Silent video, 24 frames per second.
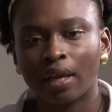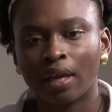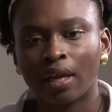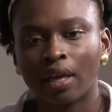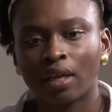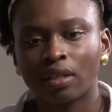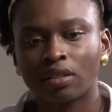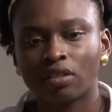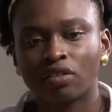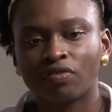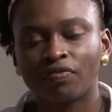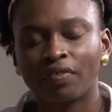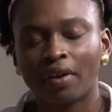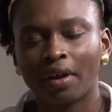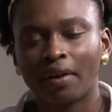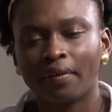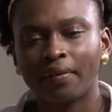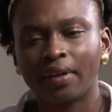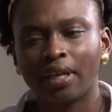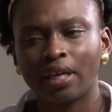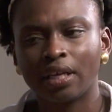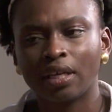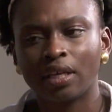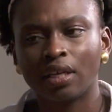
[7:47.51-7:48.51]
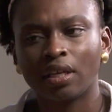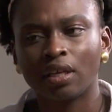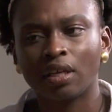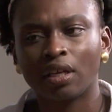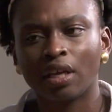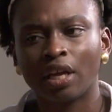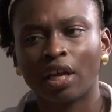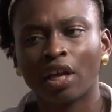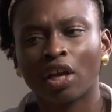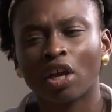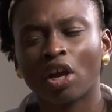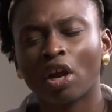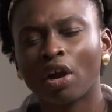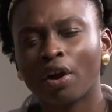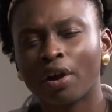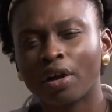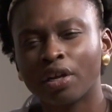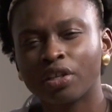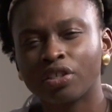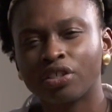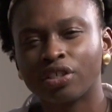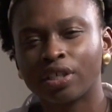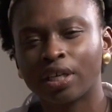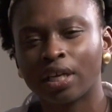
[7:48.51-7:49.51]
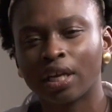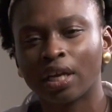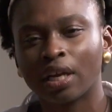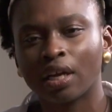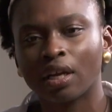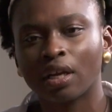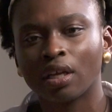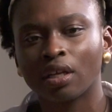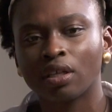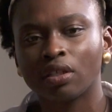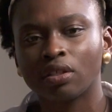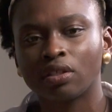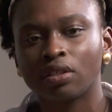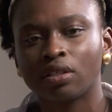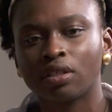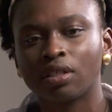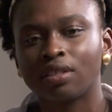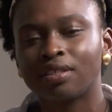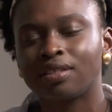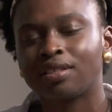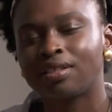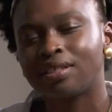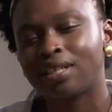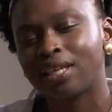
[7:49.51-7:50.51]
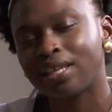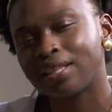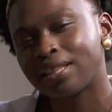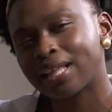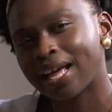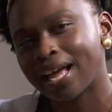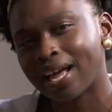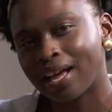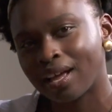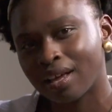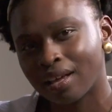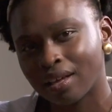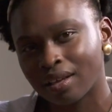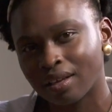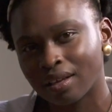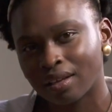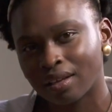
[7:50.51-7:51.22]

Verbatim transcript: It's very encouraging to see that